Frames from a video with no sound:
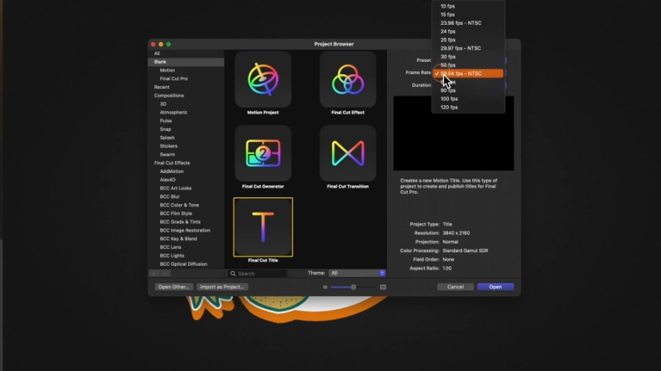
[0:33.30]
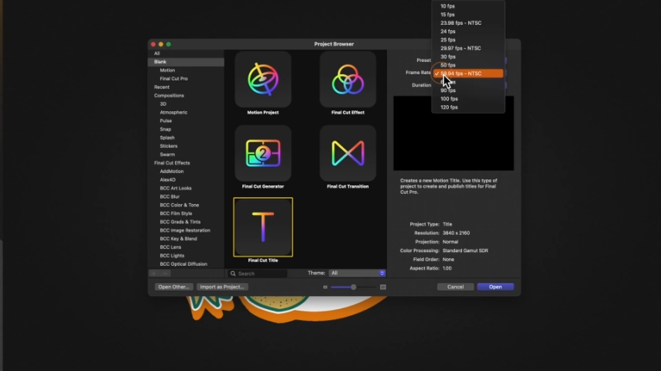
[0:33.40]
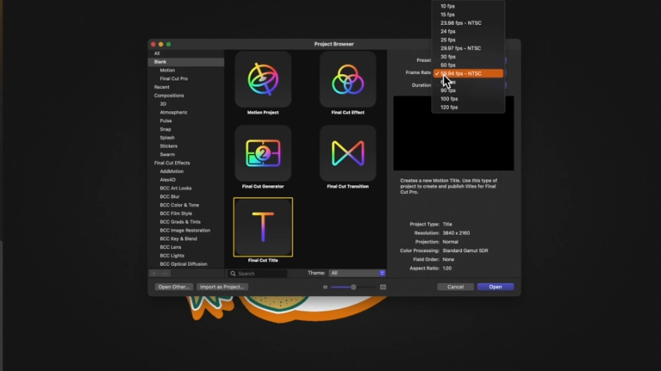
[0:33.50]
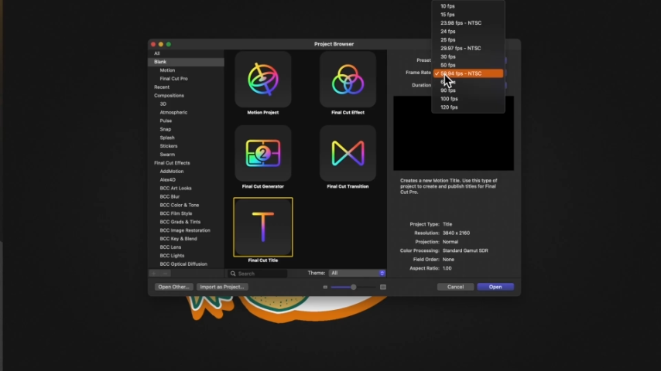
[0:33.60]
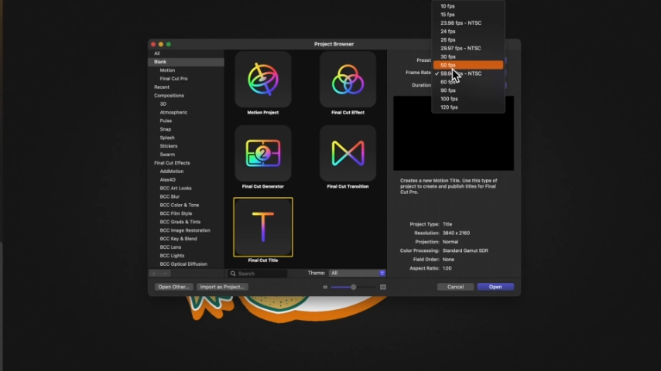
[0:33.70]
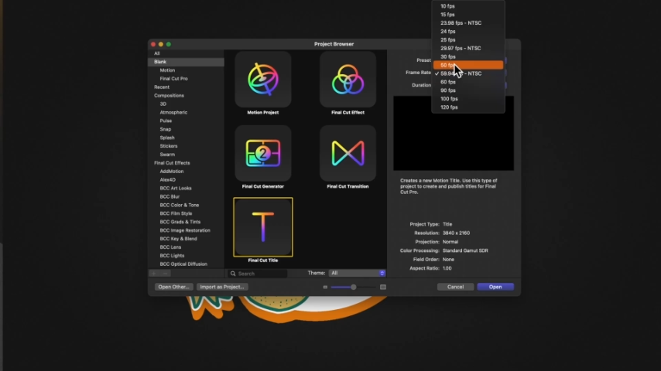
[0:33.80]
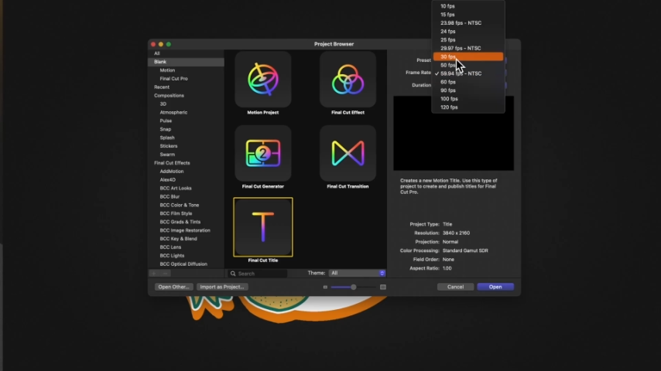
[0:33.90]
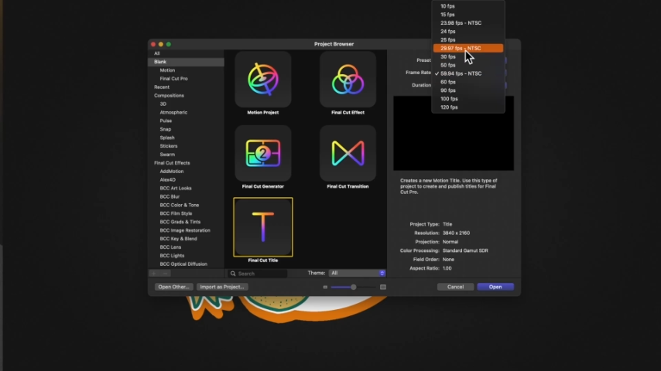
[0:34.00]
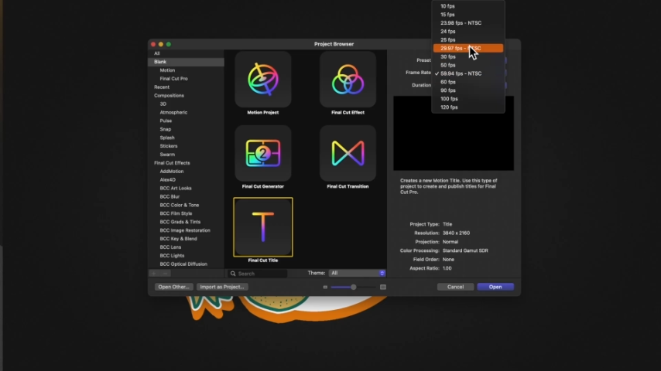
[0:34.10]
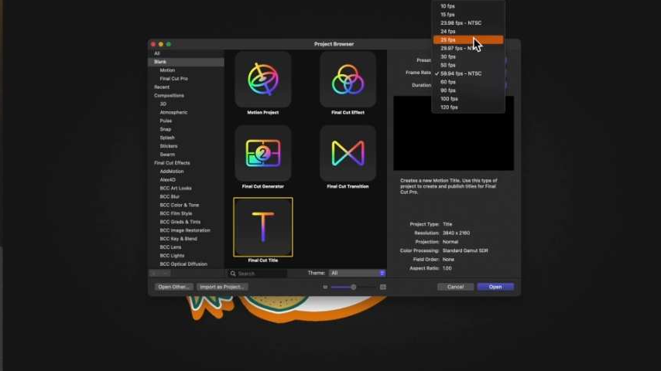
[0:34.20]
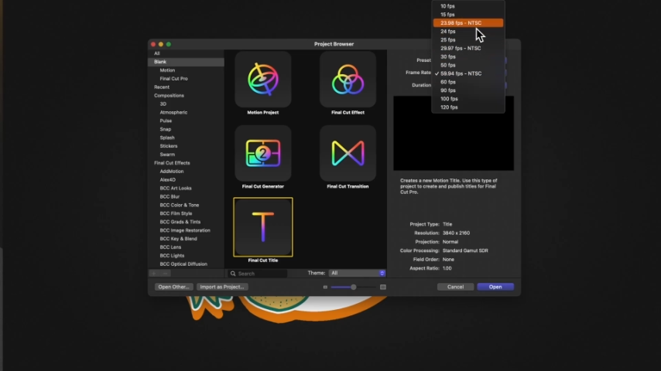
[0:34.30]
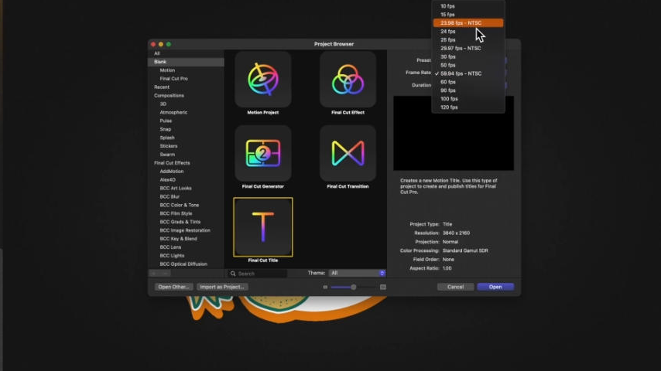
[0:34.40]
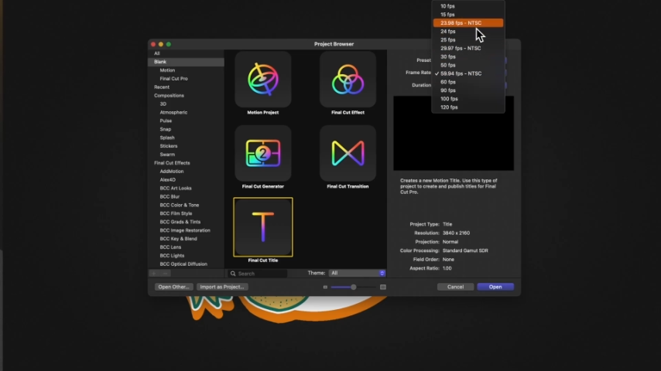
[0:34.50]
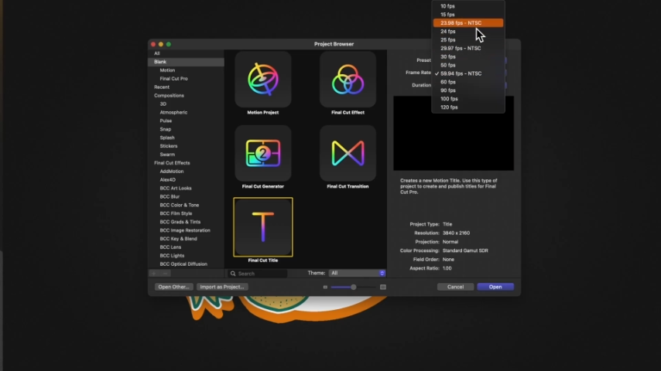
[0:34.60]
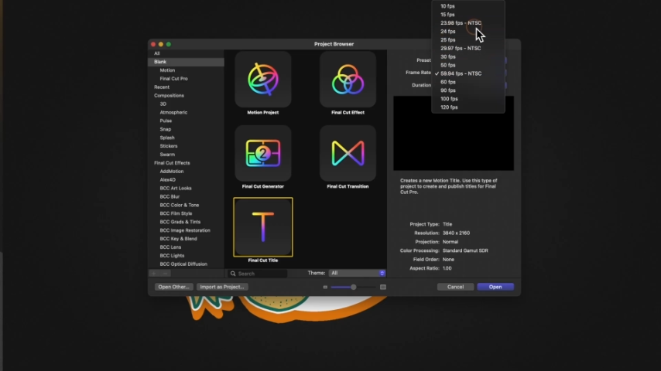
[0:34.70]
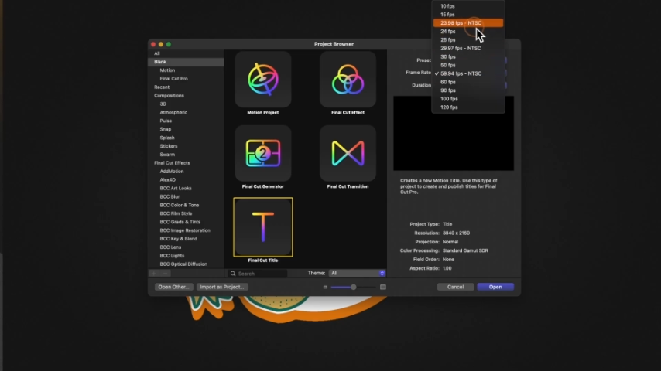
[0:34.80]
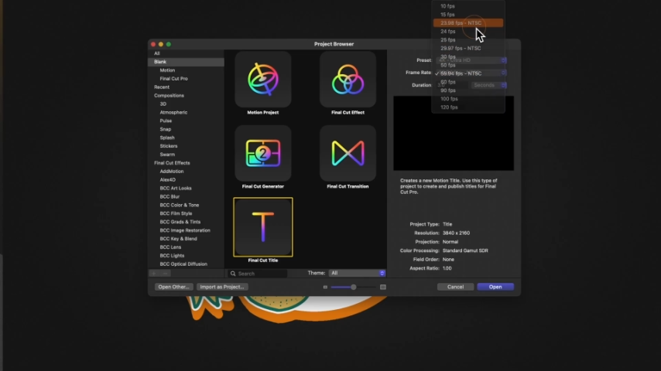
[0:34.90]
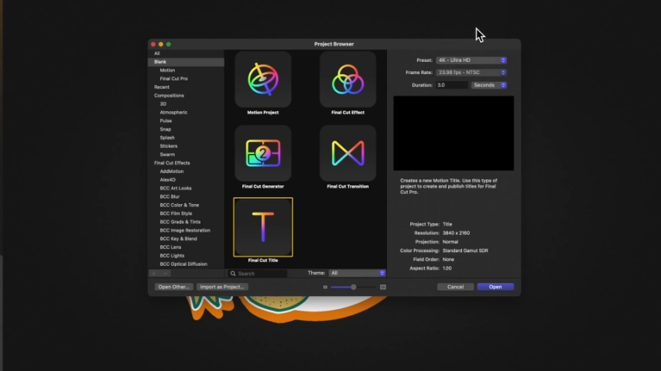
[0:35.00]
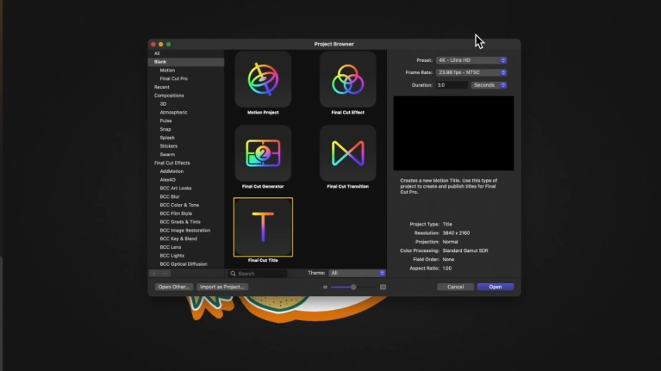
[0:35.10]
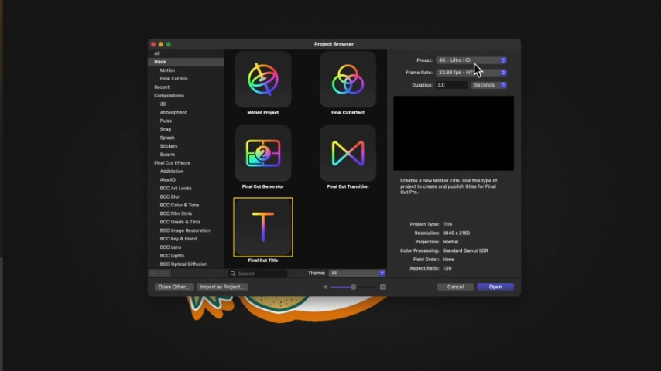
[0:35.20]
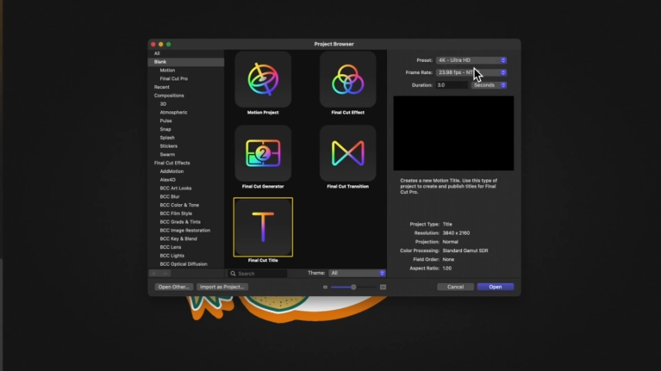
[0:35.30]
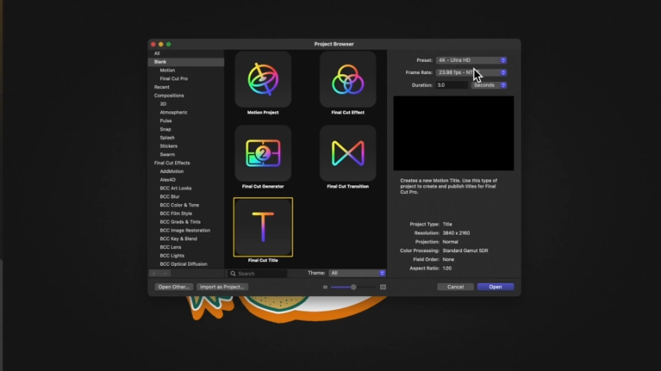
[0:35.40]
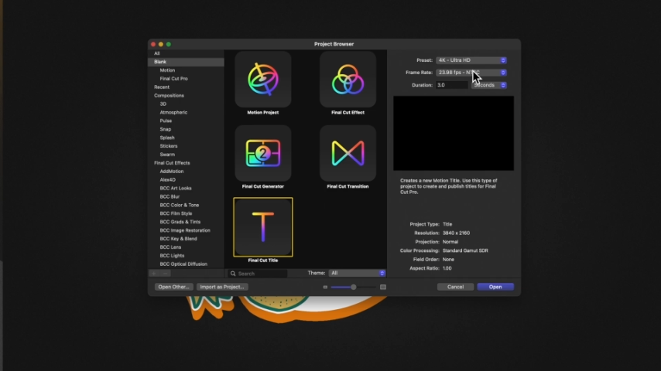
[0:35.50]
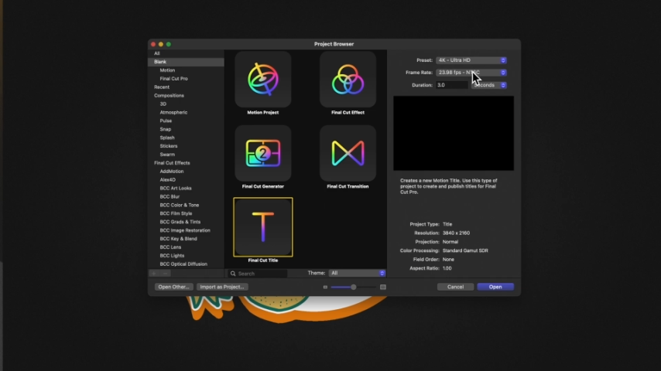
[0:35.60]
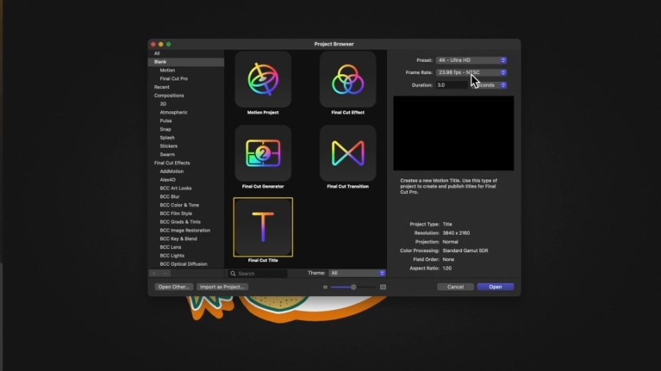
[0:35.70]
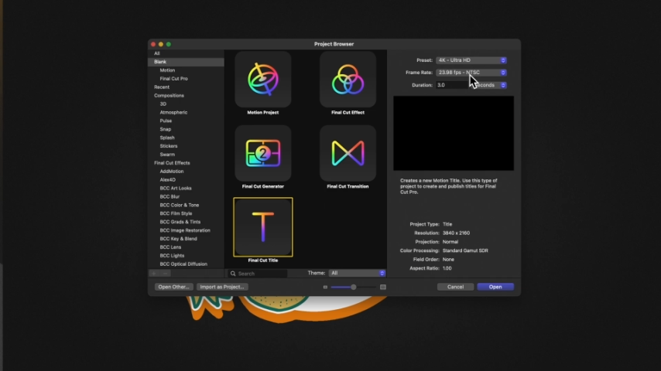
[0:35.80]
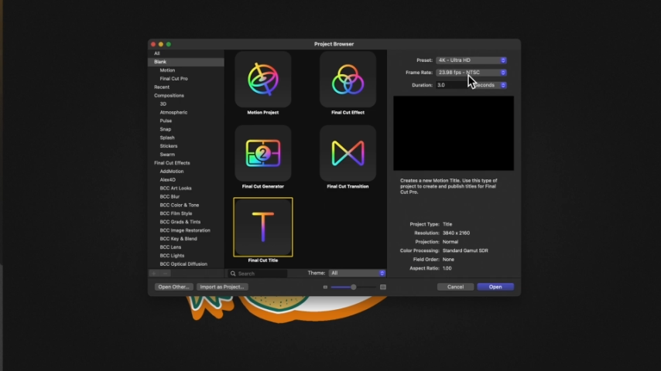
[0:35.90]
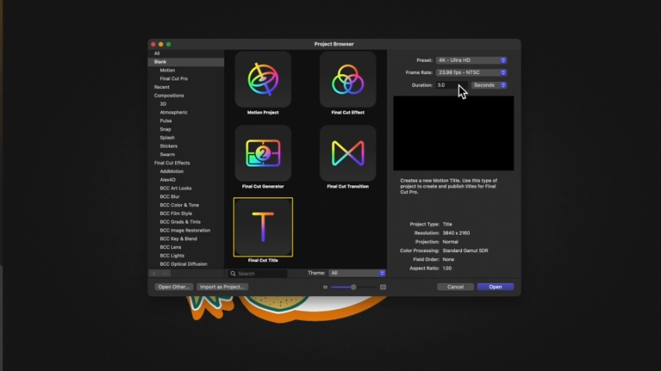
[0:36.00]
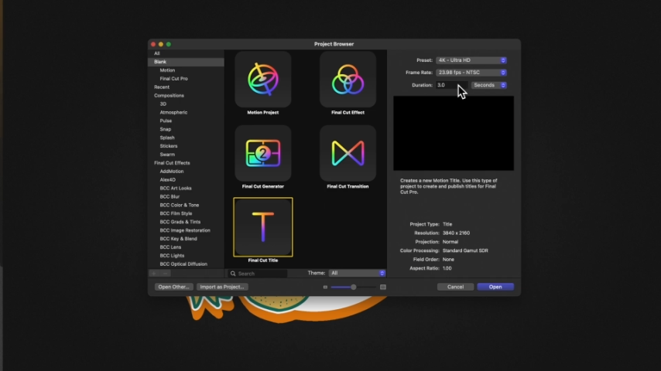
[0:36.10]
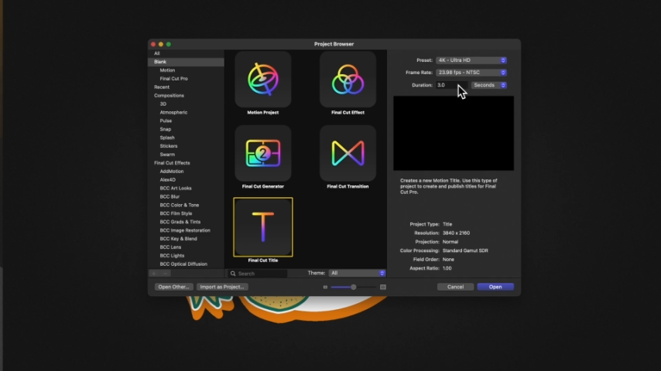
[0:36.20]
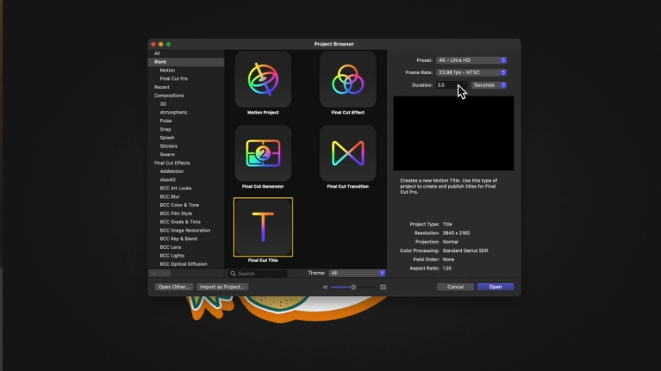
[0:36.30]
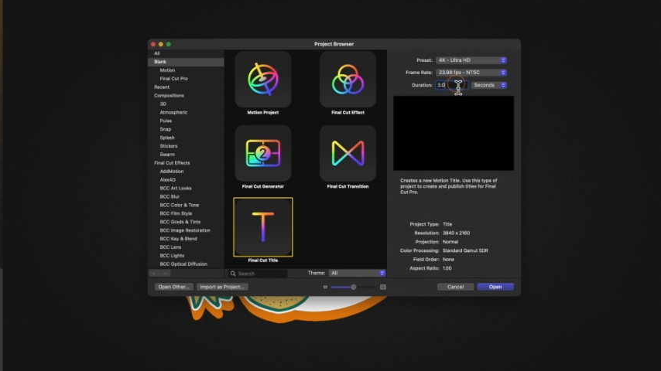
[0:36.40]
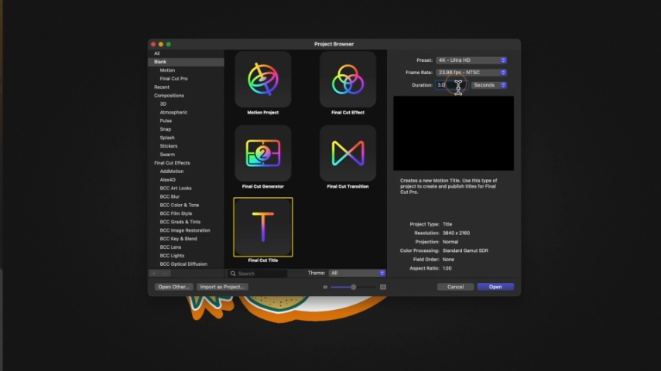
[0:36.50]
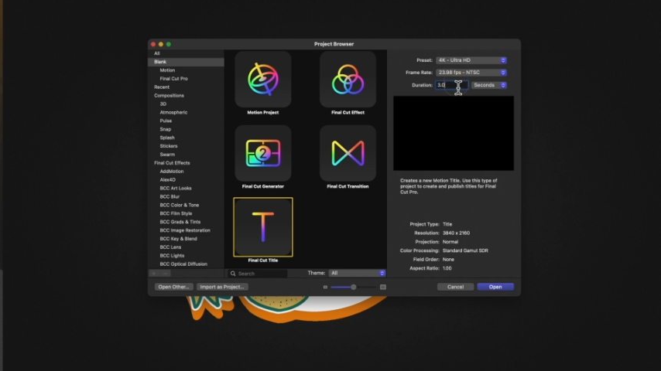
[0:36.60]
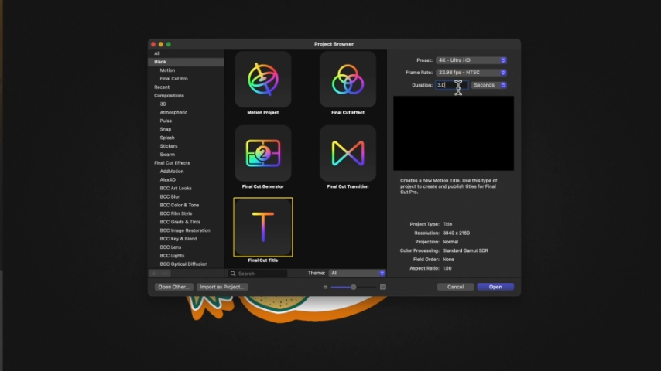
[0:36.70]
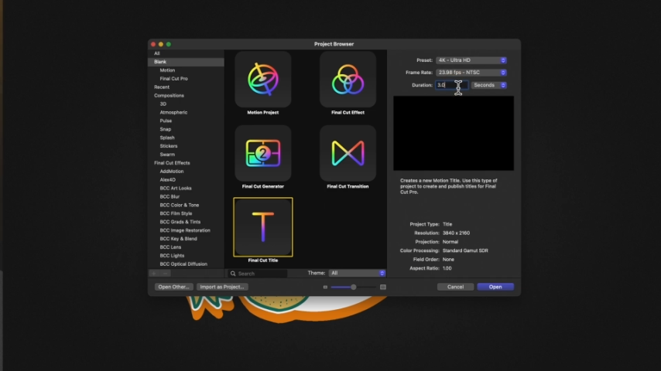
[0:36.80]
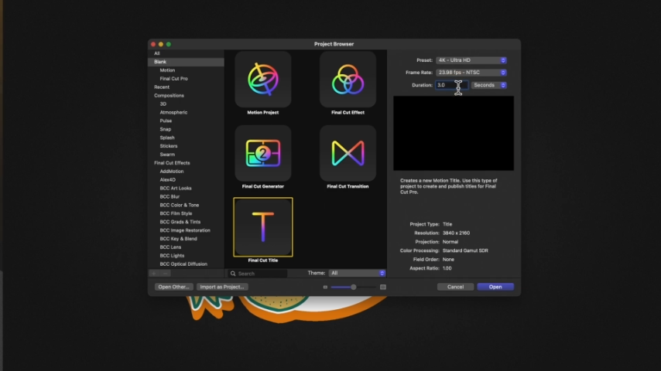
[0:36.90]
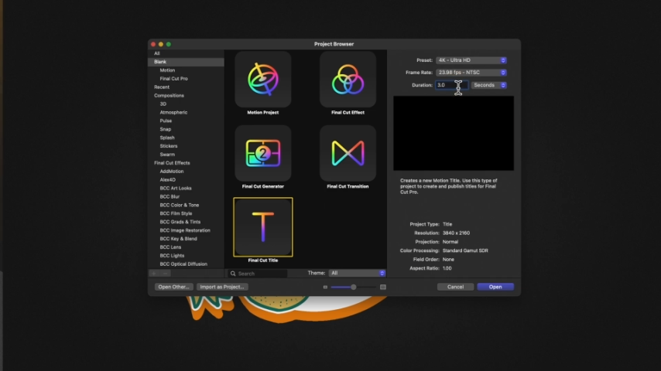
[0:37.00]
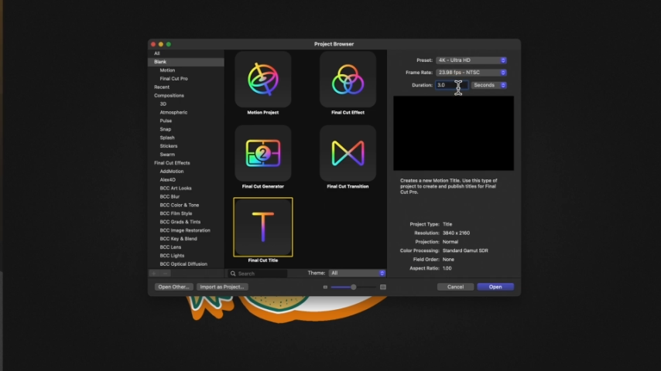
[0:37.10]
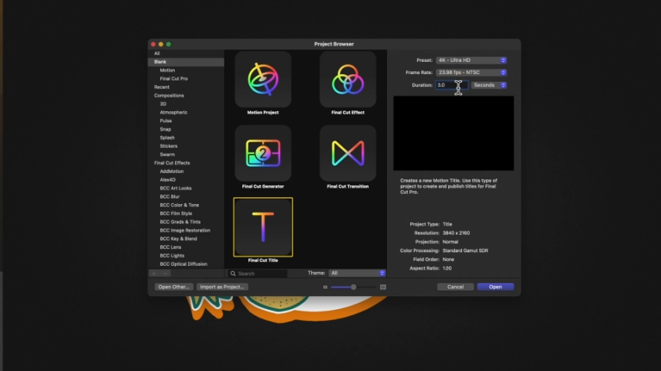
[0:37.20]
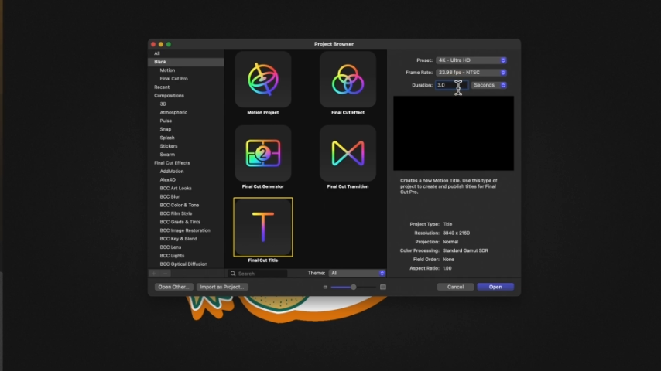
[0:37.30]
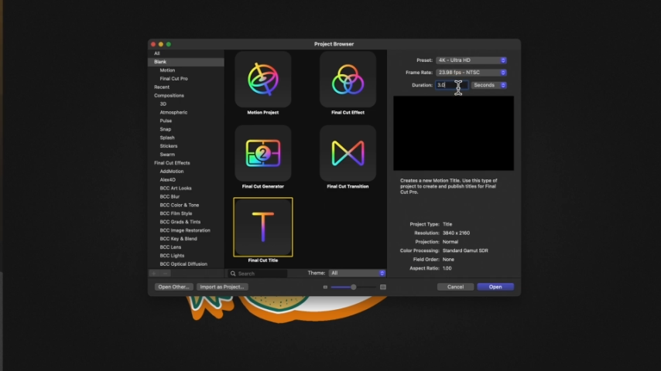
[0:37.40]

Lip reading: No face is visible, so there are no lips to read.